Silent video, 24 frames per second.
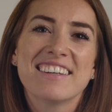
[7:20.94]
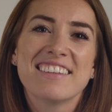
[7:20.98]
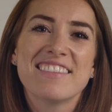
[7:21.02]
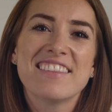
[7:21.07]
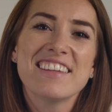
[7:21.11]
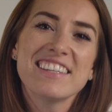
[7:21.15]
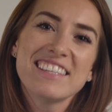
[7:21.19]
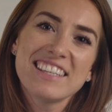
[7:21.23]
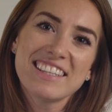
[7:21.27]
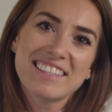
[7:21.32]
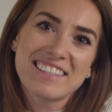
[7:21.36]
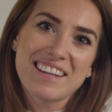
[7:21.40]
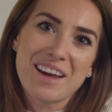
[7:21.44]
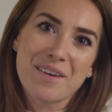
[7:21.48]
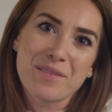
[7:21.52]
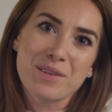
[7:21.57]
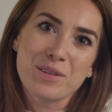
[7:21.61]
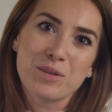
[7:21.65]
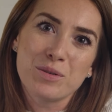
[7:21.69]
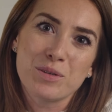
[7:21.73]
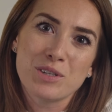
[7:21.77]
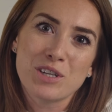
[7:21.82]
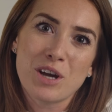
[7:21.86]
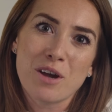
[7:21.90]
This is now
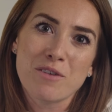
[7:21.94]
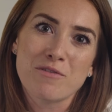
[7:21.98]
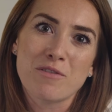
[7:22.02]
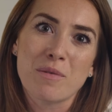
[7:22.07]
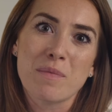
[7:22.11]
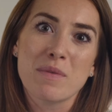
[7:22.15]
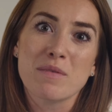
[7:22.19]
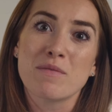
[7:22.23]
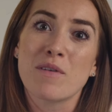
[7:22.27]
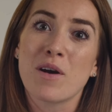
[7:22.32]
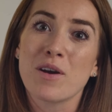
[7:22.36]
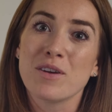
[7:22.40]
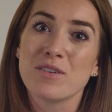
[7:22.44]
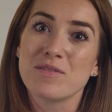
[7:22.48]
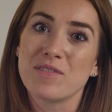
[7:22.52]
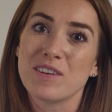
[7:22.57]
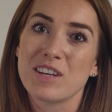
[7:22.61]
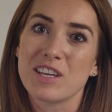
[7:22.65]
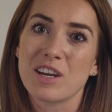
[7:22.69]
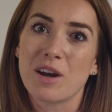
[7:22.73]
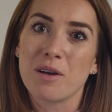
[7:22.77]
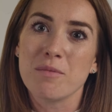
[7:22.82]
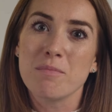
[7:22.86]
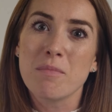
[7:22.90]
the audio from the Rode
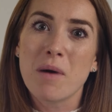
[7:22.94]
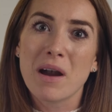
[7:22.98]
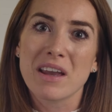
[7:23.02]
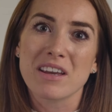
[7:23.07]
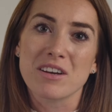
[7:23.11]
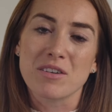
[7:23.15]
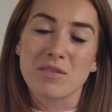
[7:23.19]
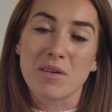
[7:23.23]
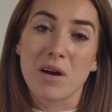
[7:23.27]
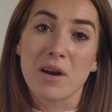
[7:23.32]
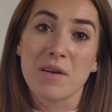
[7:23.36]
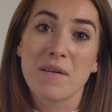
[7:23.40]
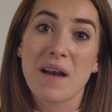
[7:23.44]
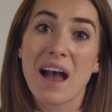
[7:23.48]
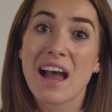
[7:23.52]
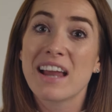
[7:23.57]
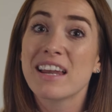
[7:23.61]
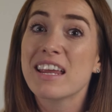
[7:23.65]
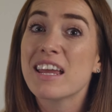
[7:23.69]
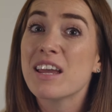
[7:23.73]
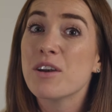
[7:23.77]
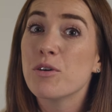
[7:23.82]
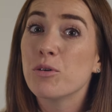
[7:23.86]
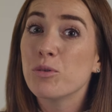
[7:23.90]
Video Micro,
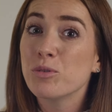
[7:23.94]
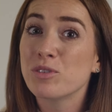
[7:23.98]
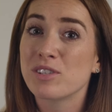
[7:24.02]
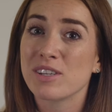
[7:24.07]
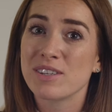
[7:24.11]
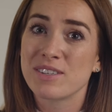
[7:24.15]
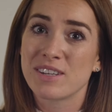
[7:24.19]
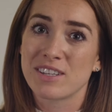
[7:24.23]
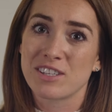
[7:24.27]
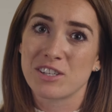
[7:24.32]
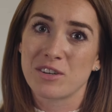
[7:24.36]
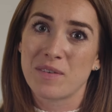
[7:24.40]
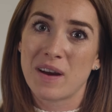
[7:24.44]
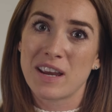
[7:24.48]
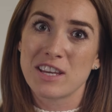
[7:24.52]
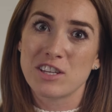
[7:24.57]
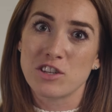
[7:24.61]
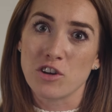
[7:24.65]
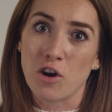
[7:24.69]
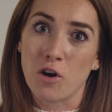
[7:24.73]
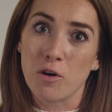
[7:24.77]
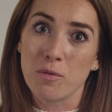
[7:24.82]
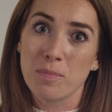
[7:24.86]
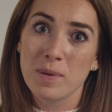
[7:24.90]
and it also does a great
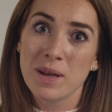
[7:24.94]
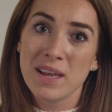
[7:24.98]
job.